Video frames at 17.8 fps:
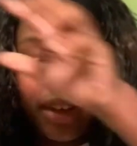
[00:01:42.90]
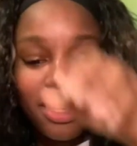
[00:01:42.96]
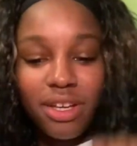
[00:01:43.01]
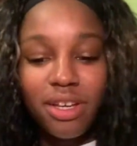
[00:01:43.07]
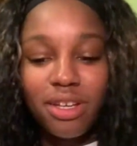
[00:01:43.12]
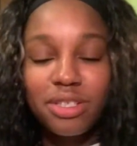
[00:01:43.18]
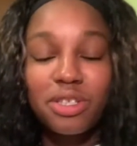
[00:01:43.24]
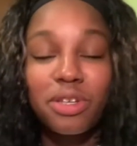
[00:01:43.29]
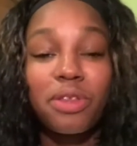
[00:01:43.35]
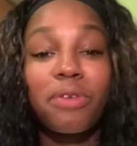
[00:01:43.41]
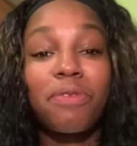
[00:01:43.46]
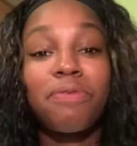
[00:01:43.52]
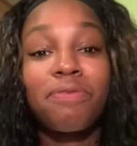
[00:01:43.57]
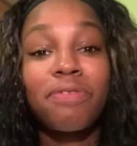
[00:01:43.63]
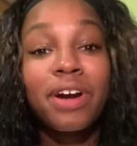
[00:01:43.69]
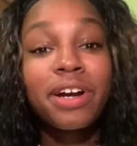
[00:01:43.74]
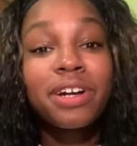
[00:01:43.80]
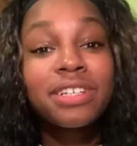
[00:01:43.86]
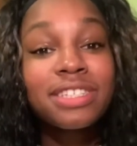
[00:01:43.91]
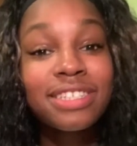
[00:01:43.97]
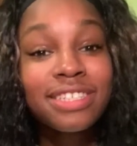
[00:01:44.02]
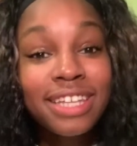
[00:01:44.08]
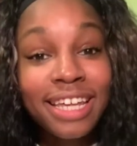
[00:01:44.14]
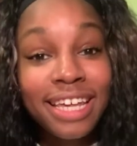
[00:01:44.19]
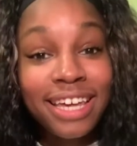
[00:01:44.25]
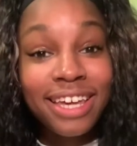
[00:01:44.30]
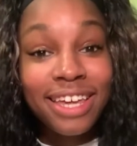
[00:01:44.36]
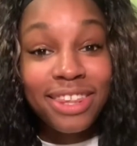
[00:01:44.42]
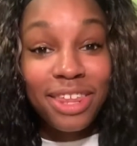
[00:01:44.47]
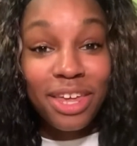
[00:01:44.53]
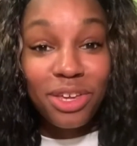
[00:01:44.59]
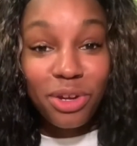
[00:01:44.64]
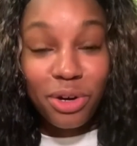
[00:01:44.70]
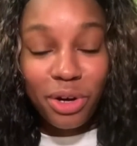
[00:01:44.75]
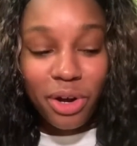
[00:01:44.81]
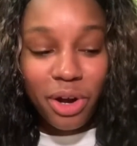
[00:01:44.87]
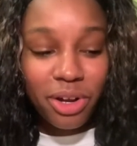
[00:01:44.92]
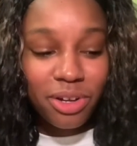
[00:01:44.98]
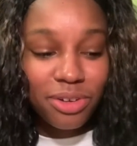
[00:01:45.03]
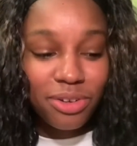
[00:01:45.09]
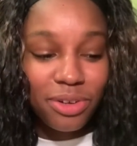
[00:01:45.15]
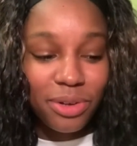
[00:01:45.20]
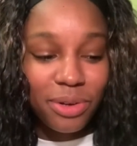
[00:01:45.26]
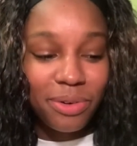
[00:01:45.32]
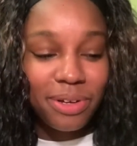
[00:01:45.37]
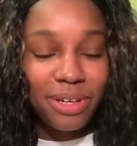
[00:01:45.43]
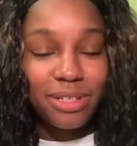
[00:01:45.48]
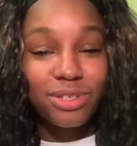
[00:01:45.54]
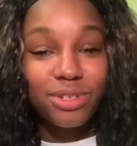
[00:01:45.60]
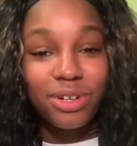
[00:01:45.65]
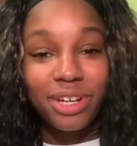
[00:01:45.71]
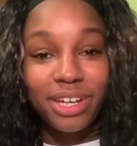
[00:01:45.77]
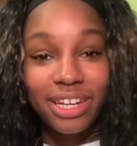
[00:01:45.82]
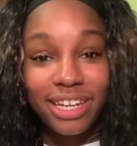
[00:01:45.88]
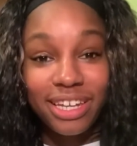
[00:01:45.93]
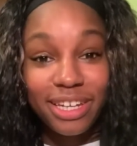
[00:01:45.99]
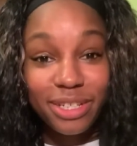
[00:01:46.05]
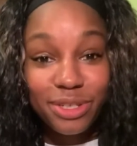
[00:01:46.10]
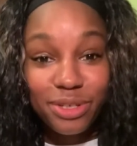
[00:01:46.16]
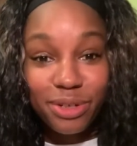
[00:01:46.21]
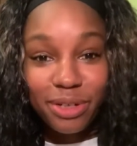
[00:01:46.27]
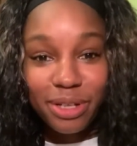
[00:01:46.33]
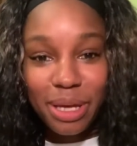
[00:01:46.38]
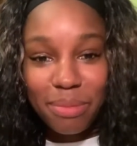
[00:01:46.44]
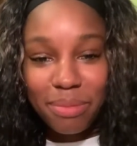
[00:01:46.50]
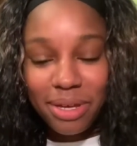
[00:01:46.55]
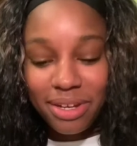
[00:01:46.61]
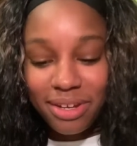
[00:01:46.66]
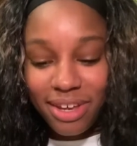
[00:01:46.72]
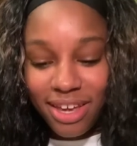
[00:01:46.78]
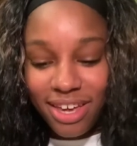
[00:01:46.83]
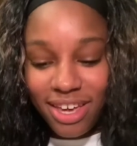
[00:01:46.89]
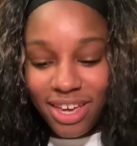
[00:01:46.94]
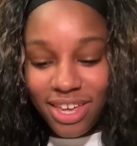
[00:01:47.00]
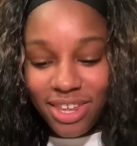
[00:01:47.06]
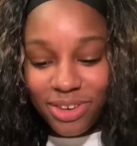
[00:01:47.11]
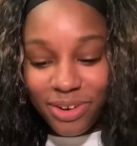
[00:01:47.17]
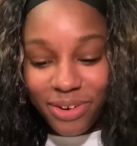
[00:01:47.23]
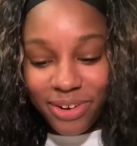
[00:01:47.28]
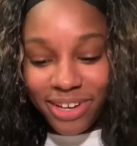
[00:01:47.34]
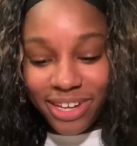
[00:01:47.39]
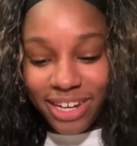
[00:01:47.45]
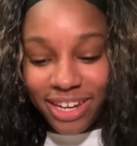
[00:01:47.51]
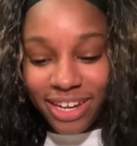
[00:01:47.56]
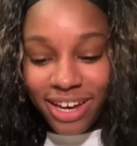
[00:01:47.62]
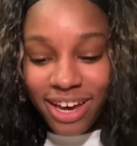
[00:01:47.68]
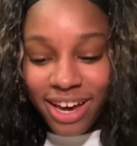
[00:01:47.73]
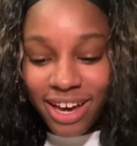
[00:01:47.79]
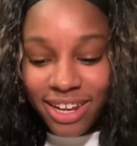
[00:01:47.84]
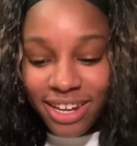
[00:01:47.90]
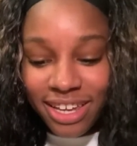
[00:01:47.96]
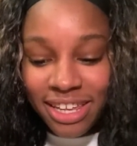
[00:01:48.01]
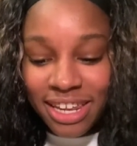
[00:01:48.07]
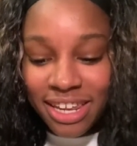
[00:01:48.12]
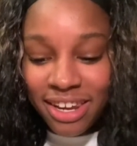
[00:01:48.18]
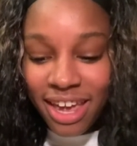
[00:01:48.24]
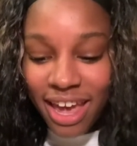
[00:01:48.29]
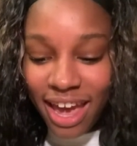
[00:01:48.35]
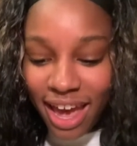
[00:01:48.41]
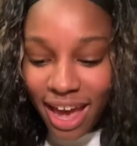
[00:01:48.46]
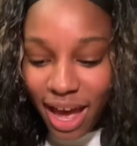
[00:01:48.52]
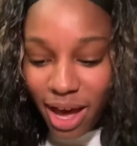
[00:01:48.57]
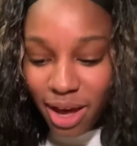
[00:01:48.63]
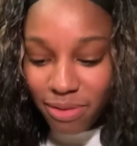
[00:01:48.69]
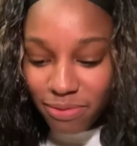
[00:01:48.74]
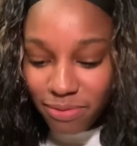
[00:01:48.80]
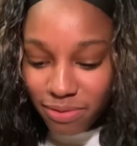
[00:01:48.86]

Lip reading: So the first thing that you're gonna do is you're gonna get your lemon and you're gonna cut it in half.